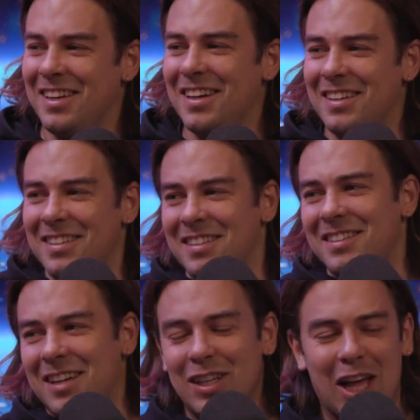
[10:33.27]
yeah.
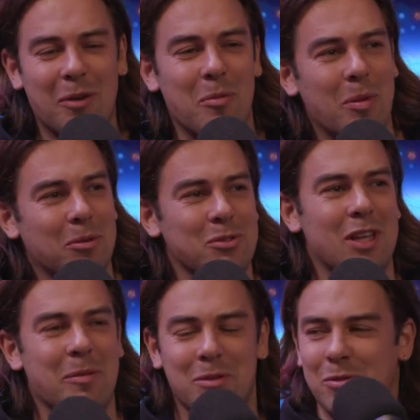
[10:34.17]
I like when people
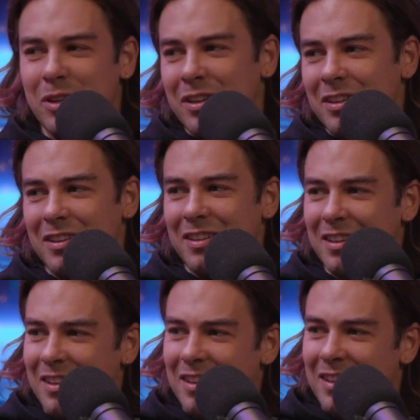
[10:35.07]
do that between.
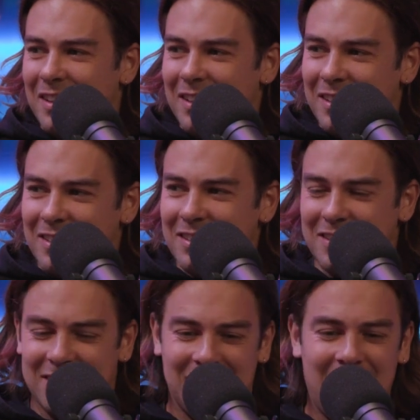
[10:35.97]

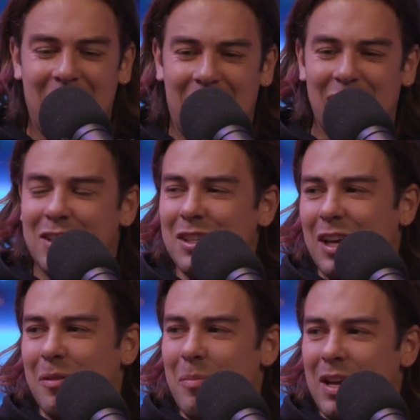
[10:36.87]
Yeah. I just
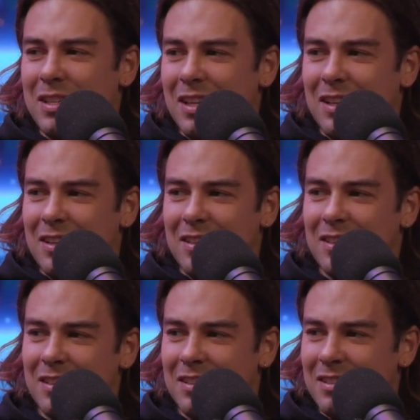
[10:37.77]
like makes it,
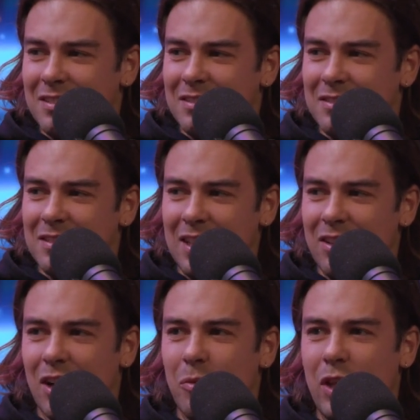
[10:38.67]

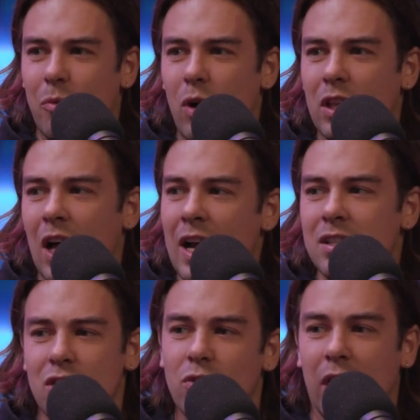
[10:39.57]
I don't know, when they run
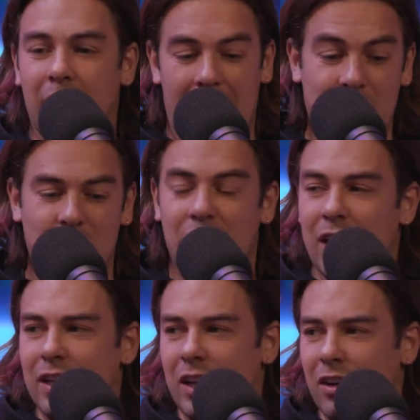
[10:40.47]
lines and you like actually get into